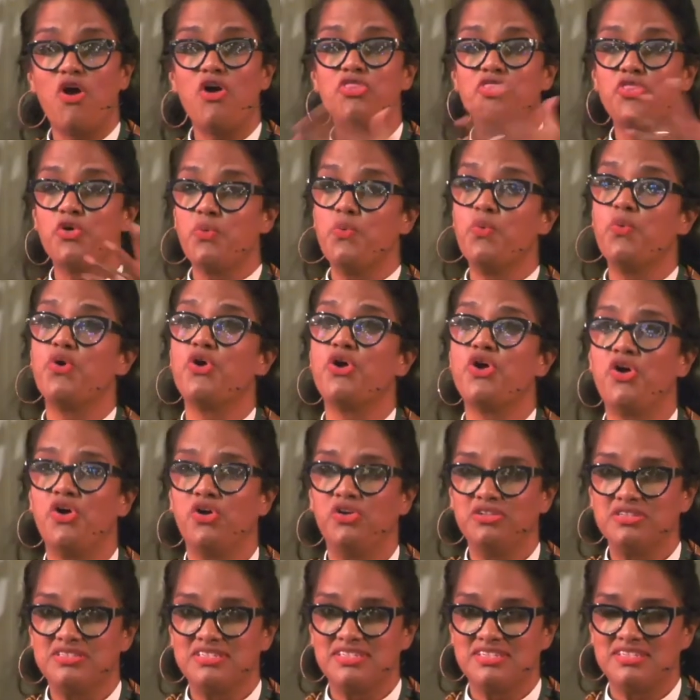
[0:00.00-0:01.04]
around the
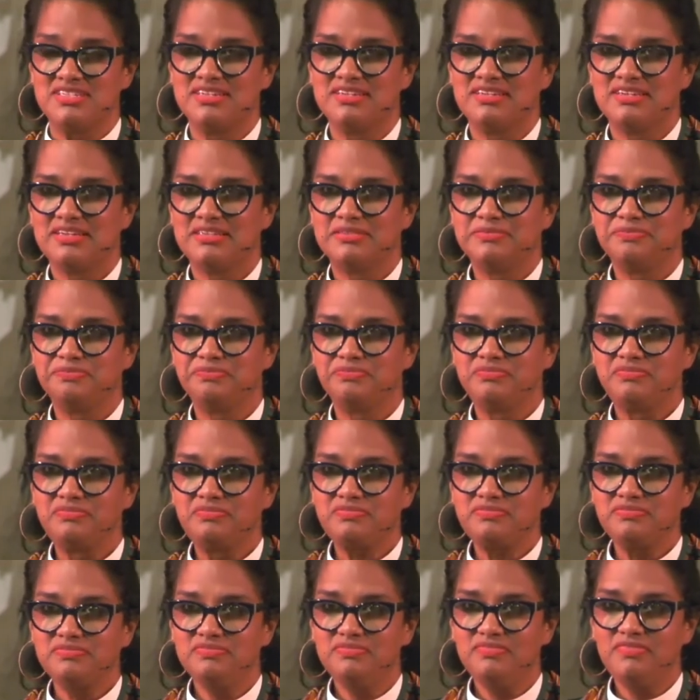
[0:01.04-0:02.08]
world,
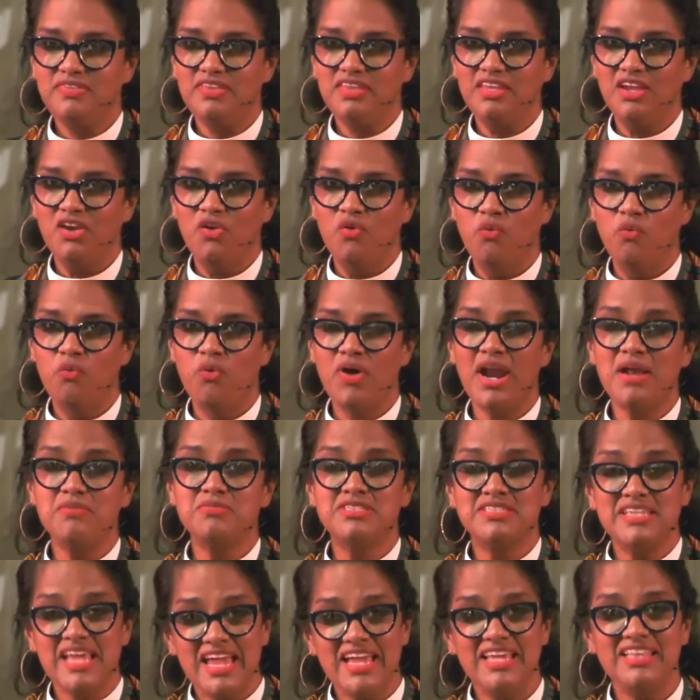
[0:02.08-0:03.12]
what
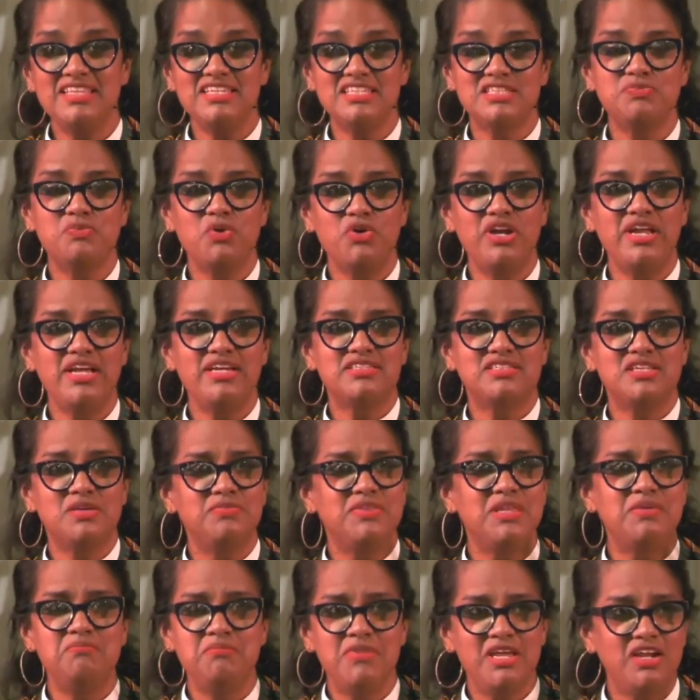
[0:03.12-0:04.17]
I'm saying this morning is
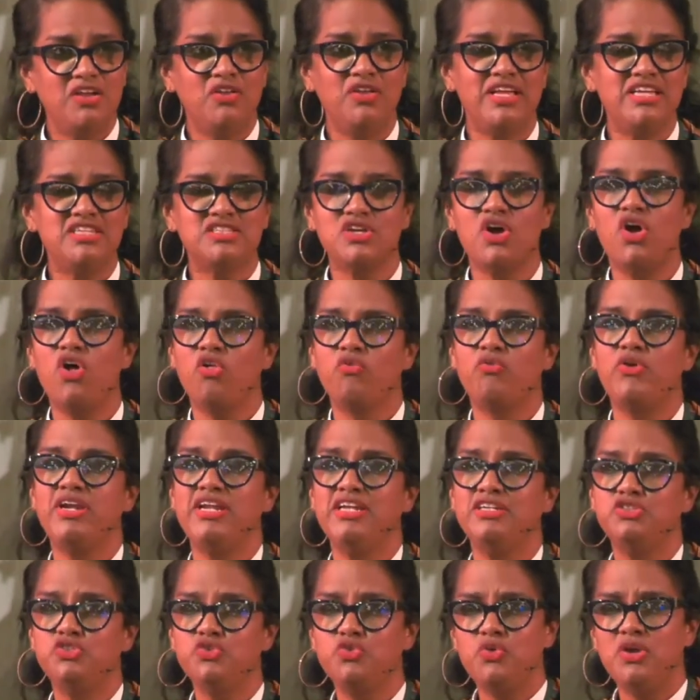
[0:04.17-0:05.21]
something middle is
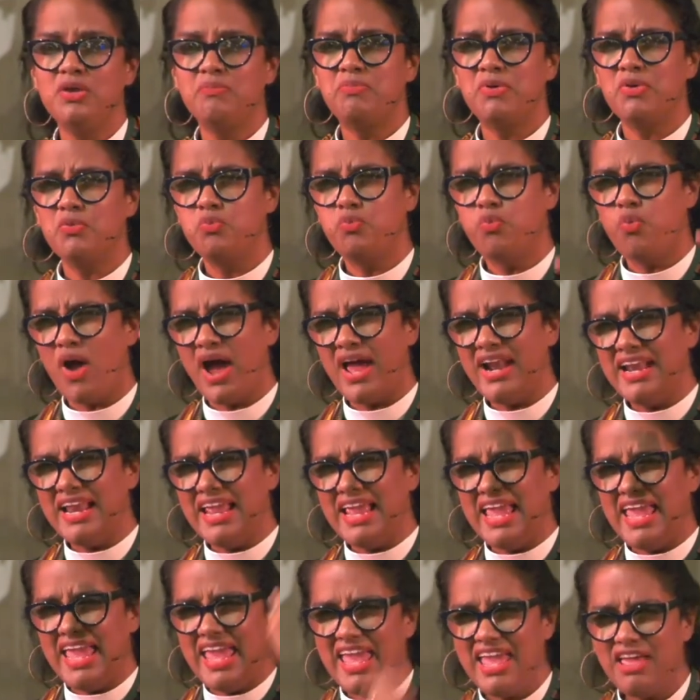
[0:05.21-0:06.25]
already doing. But what
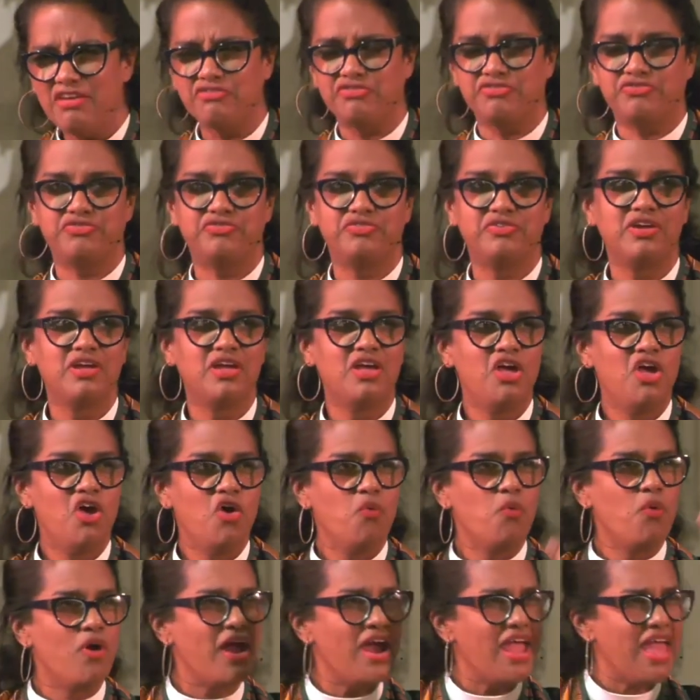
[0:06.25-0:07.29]
if,
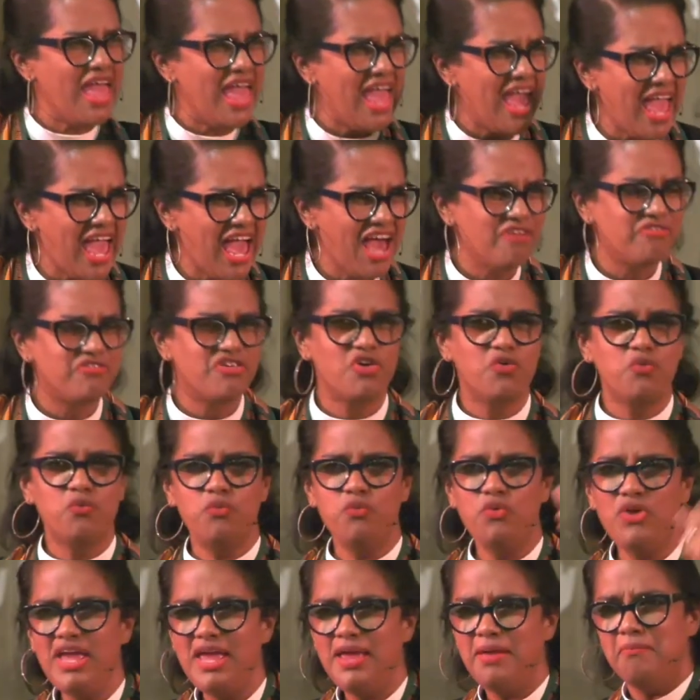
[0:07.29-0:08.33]
wherever
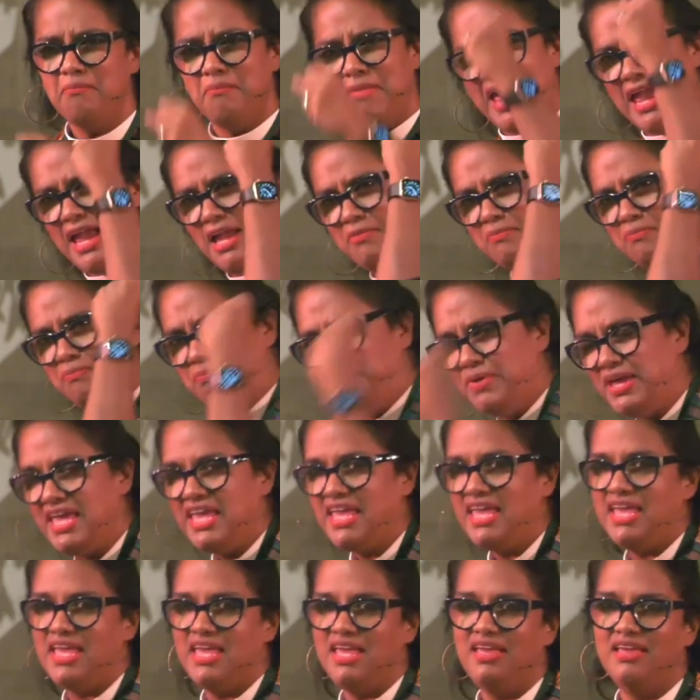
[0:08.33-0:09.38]
we may
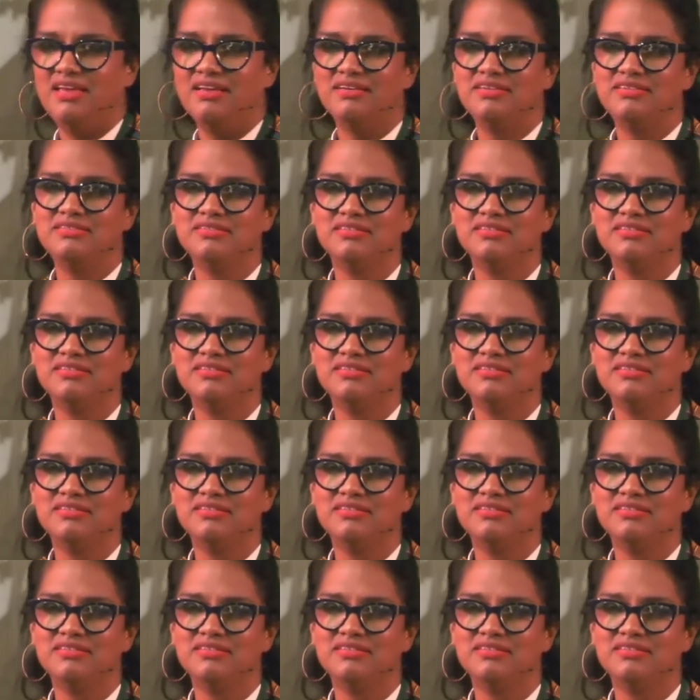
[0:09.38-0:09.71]
be,